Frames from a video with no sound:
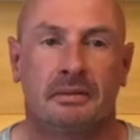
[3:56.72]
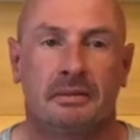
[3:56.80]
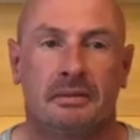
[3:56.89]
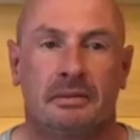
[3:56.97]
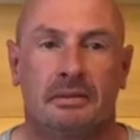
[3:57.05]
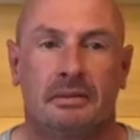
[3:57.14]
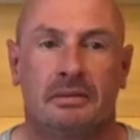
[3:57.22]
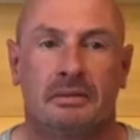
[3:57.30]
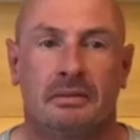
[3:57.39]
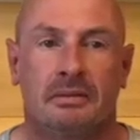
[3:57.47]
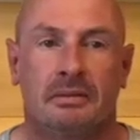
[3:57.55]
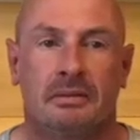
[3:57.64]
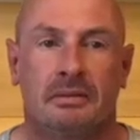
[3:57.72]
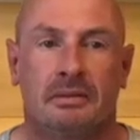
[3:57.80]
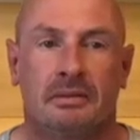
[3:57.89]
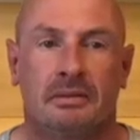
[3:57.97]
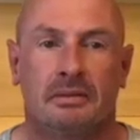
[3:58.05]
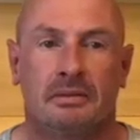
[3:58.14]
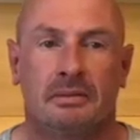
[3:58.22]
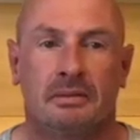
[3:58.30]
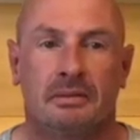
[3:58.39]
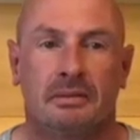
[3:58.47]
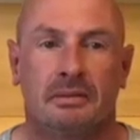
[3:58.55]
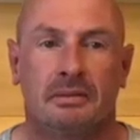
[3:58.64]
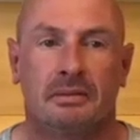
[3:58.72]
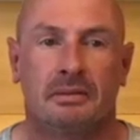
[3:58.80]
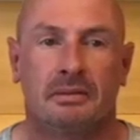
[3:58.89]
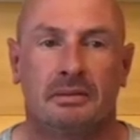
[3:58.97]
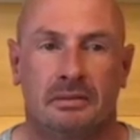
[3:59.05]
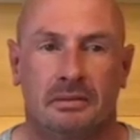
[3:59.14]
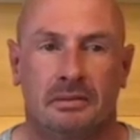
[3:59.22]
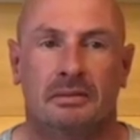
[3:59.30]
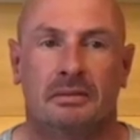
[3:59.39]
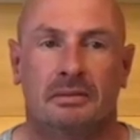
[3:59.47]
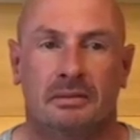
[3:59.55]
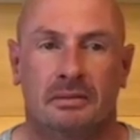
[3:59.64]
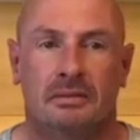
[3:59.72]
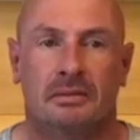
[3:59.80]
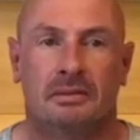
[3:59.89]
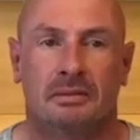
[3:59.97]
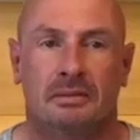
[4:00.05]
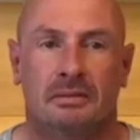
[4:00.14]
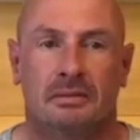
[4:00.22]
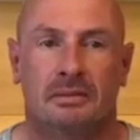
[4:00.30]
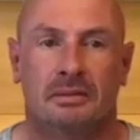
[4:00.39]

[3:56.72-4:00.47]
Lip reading: (silent)